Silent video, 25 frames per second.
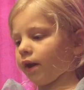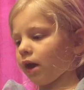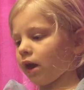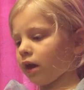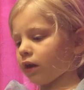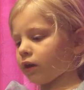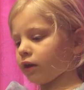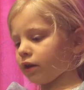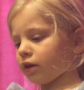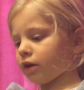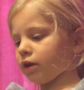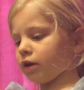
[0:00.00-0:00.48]

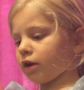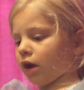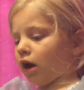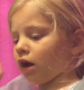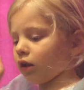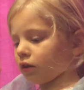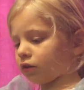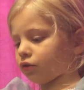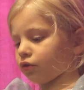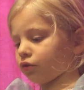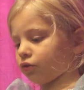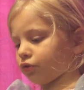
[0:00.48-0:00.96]
Any
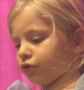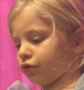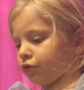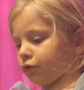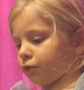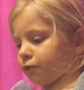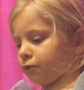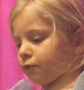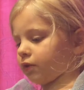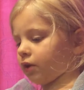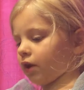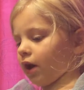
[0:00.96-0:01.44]
color
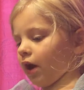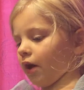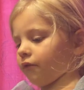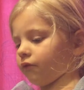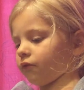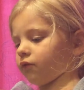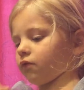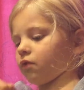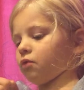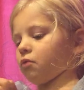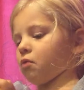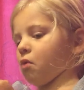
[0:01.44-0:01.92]
you would
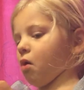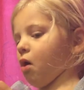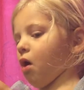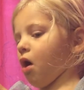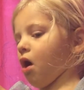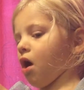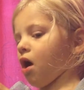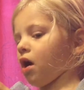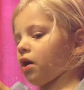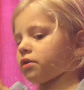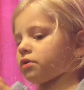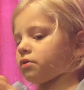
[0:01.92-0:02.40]
ever
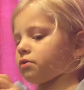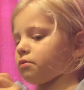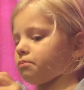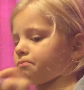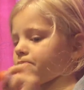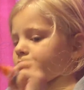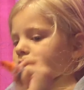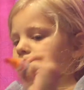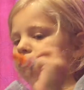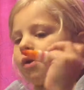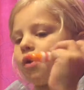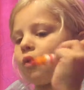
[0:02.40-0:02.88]
want,
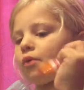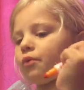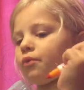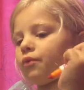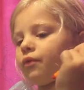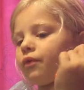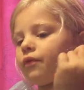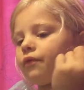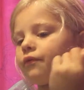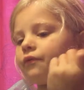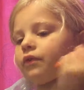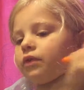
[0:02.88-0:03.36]
but
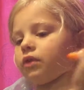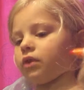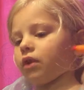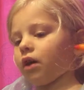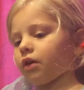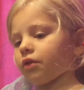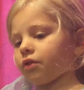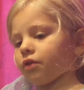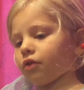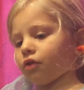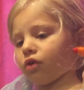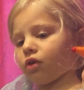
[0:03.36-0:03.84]
really? with
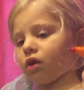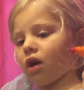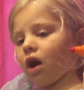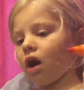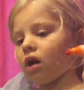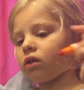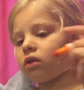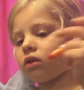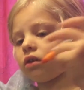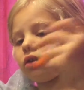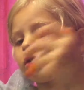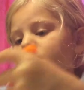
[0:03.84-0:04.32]
another
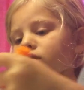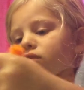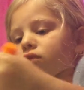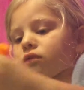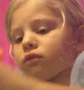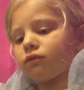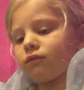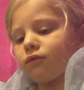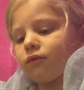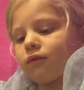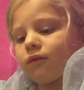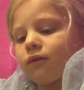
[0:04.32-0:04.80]
color.
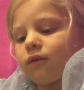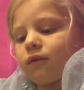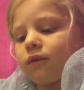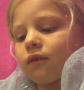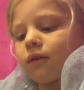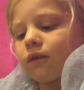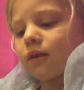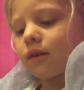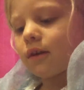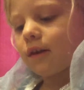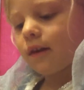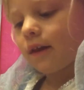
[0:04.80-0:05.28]

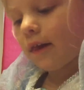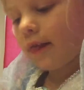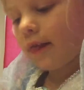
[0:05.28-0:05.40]
Yeah?